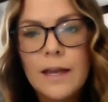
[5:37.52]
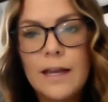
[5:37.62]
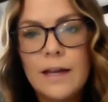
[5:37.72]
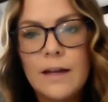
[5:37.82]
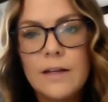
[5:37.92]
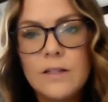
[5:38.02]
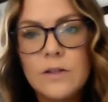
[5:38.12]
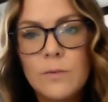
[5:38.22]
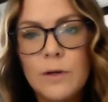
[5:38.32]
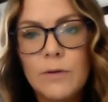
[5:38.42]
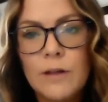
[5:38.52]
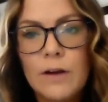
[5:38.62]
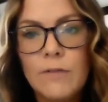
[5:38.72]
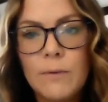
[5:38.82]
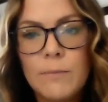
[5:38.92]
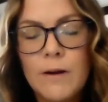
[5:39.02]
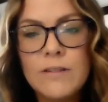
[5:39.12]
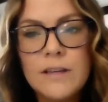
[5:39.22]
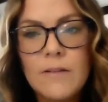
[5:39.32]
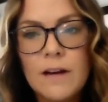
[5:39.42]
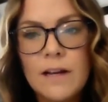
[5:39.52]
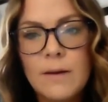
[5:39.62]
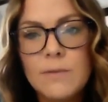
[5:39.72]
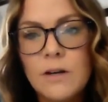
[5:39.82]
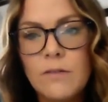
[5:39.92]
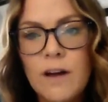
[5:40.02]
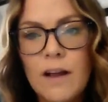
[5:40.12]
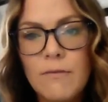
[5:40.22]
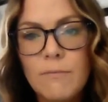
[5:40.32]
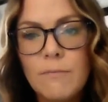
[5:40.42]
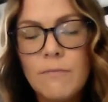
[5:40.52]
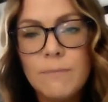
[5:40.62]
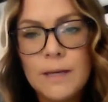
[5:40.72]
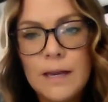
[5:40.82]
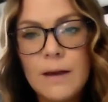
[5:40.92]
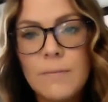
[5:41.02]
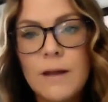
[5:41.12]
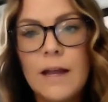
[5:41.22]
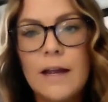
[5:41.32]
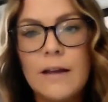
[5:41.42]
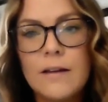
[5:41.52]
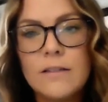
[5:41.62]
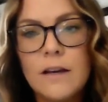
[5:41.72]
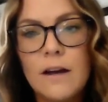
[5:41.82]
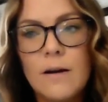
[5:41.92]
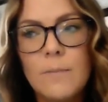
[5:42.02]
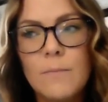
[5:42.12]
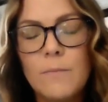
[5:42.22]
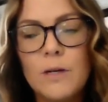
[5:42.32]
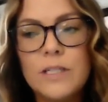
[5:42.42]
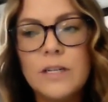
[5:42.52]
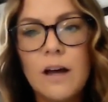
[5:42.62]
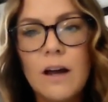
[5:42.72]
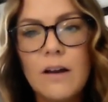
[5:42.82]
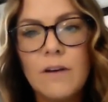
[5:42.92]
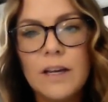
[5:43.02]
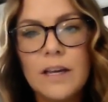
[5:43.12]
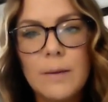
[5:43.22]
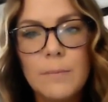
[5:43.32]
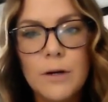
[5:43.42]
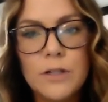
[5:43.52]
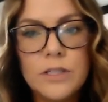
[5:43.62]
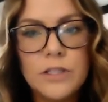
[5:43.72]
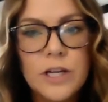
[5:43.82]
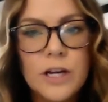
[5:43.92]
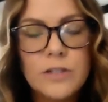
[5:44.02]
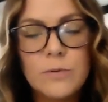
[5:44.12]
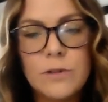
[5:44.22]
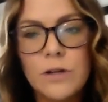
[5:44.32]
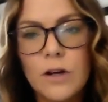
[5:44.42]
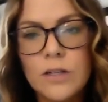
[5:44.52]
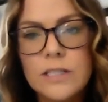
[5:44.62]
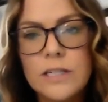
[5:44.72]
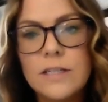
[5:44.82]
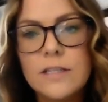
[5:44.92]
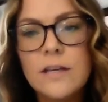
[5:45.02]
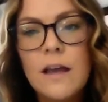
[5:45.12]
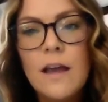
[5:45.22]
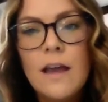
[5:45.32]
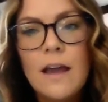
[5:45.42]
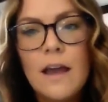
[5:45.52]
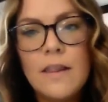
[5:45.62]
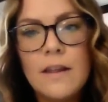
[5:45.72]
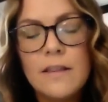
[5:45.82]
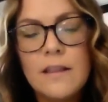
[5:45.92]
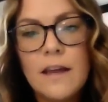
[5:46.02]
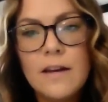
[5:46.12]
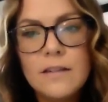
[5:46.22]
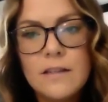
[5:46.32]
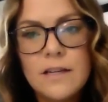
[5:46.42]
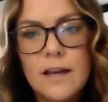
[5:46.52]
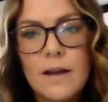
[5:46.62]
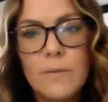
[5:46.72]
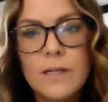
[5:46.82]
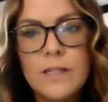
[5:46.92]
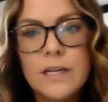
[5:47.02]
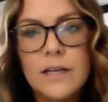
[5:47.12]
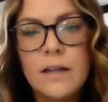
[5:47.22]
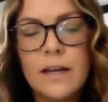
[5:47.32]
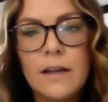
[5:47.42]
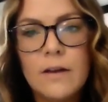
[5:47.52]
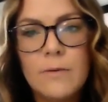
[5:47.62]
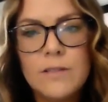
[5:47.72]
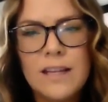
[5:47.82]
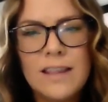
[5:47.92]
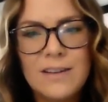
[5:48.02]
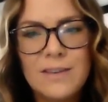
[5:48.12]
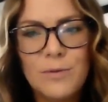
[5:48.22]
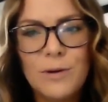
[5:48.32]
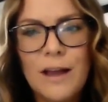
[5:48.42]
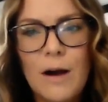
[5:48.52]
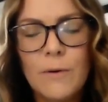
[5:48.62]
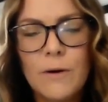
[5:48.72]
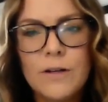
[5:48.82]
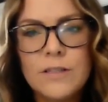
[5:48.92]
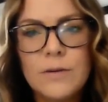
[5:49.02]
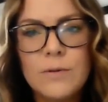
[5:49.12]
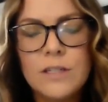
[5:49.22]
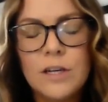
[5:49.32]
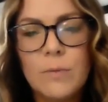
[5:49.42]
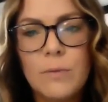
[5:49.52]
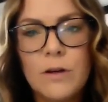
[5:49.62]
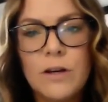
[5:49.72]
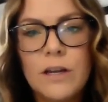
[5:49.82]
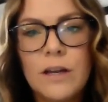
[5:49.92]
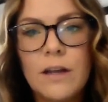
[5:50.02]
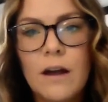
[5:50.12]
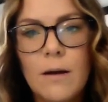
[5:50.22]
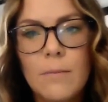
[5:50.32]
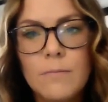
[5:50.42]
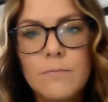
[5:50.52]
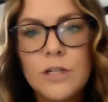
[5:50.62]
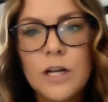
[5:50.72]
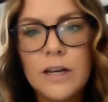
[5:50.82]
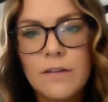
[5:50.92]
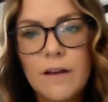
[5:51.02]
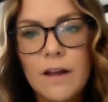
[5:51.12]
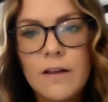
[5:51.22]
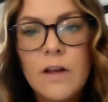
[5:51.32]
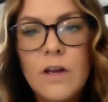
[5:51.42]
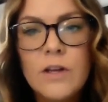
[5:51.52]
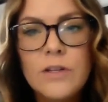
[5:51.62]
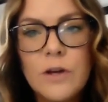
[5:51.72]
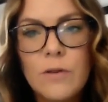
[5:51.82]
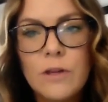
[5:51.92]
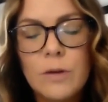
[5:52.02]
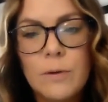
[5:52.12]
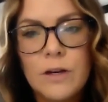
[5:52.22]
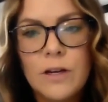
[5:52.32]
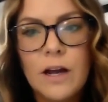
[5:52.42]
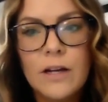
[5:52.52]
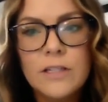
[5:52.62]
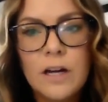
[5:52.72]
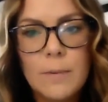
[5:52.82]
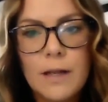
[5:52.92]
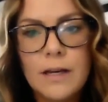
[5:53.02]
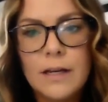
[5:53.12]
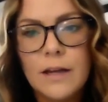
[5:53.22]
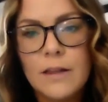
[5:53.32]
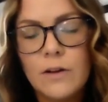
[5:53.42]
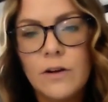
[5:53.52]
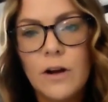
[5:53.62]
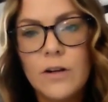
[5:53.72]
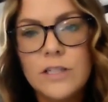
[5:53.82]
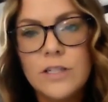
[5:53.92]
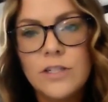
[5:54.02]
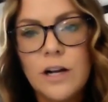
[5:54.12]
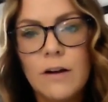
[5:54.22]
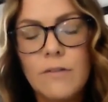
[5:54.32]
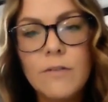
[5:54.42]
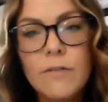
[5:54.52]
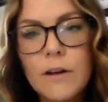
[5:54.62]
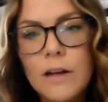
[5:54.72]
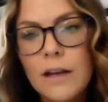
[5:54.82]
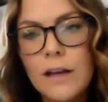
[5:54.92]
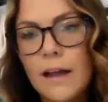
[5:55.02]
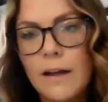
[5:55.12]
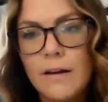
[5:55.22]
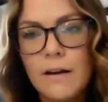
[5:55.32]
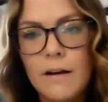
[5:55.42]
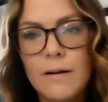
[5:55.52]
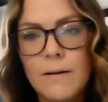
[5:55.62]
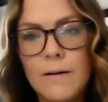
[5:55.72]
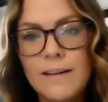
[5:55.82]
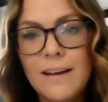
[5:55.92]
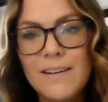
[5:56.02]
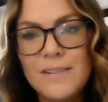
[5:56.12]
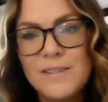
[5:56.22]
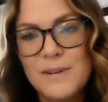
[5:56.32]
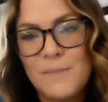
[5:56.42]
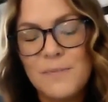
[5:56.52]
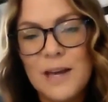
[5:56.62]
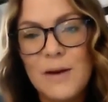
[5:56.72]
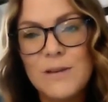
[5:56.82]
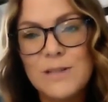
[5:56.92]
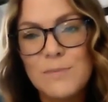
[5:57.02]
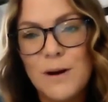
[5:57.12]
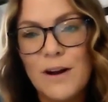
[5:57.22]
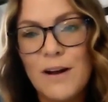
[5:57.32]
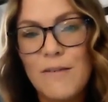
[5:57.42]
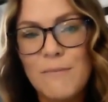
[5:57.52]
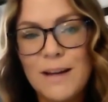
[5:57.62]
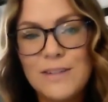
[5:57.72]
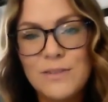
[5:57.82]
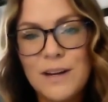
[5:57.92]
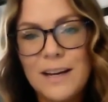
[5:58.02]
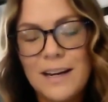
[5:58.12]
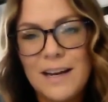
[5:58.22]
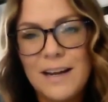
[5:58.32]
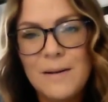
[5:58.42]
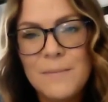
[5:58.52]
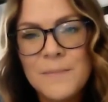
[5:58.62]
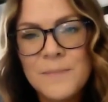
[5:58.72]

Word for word: and we were there from about 7 a.m. till 5 p.m. And um, we did a lot of like in person checks with car seats. And then at the end of the day, we did like, it was, I think, three hours. It was a community um, check event. So the community got to come in and get their car seats checked for free. And uh, yeah, so that was part of my training.